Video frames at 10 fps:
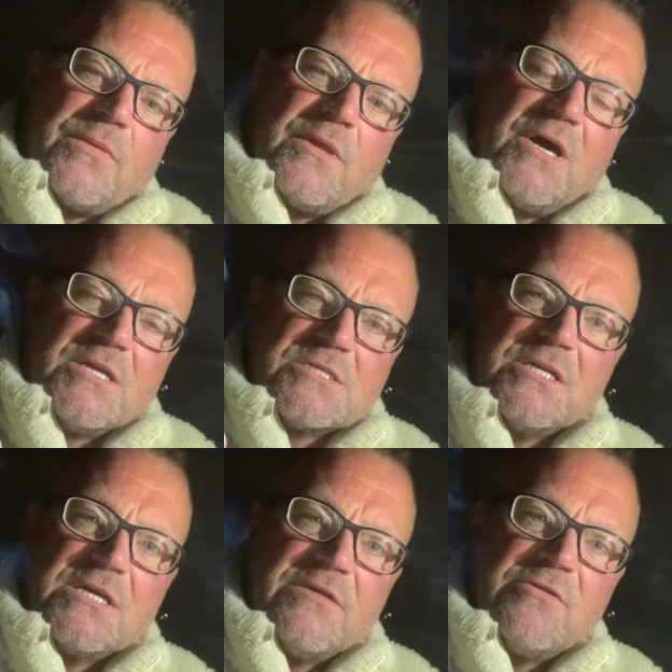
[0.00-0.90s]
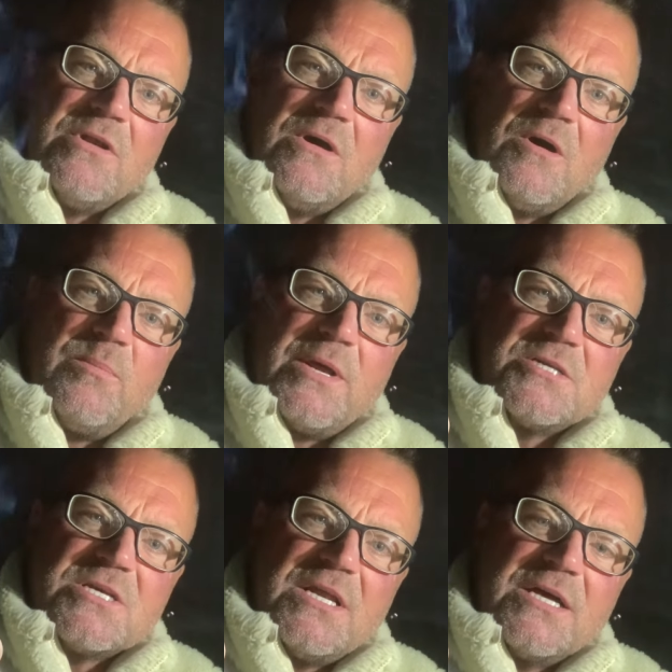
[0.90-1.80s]
And it's going to give you a lot of
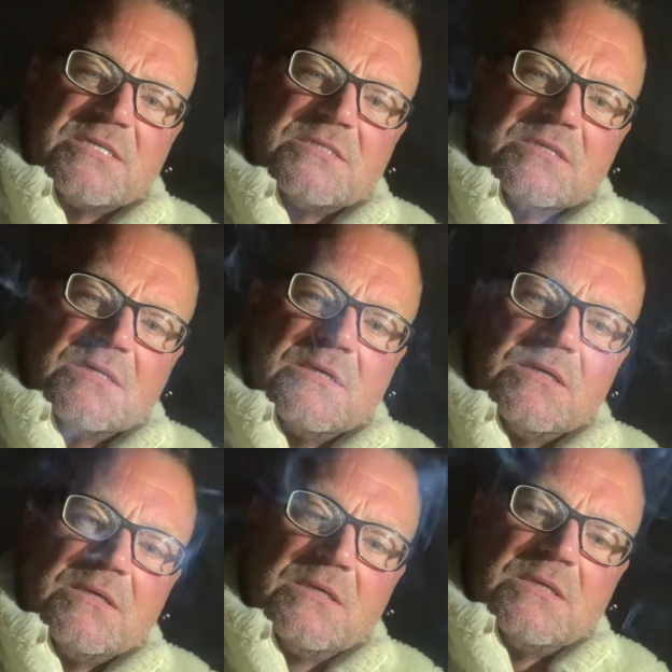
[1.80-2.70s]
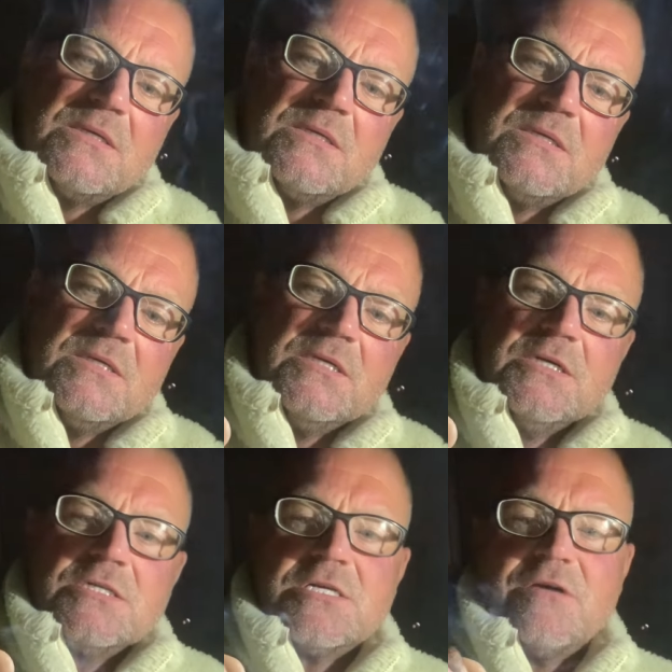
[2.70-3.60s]
pleasure, lads.
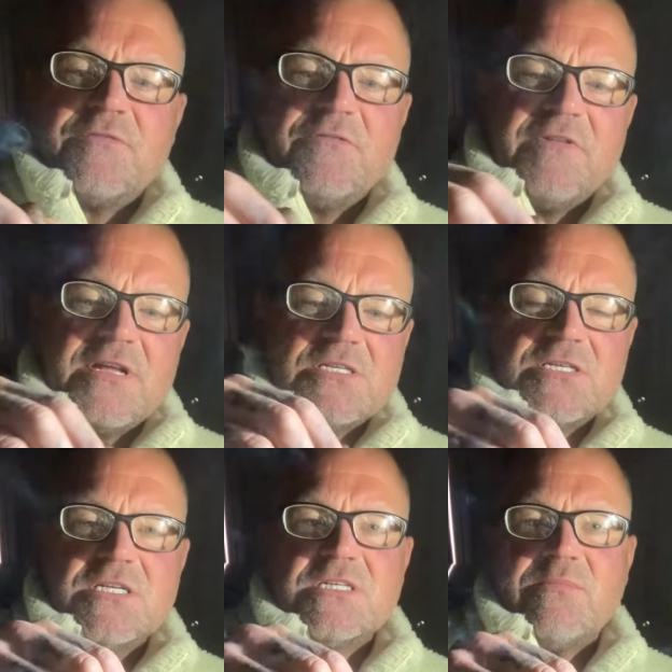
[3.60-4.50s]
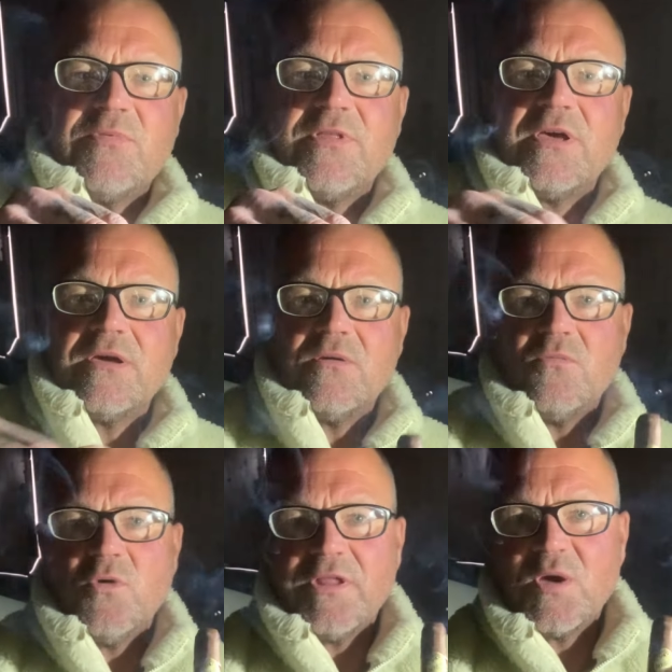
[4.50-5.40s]
So if you fancy something,
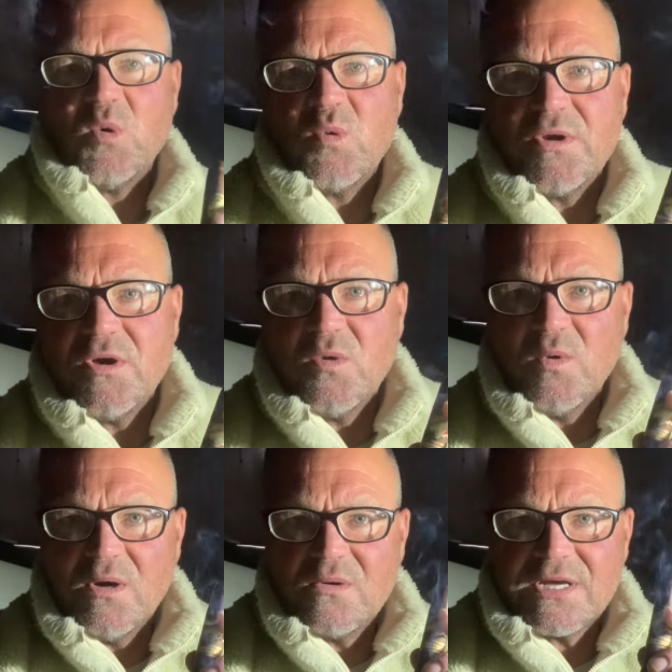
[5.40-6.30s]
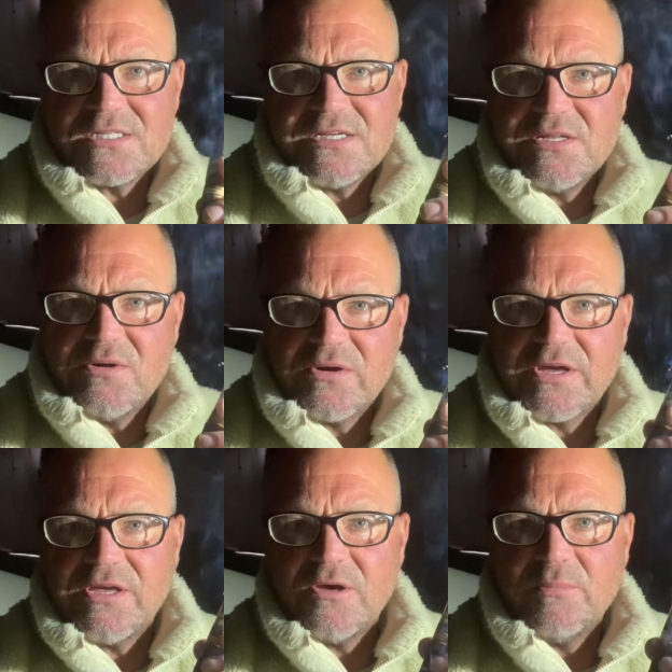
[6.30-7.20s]
what they call New World, as in
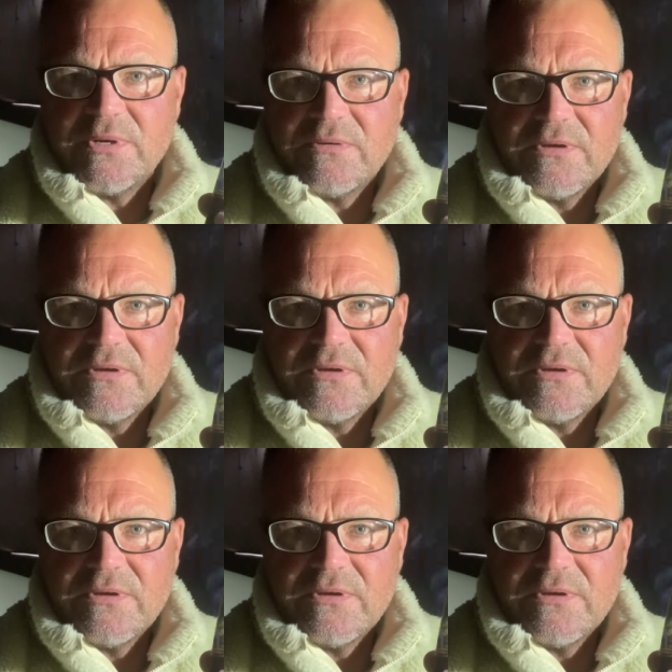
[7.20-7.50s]
non-Cuban,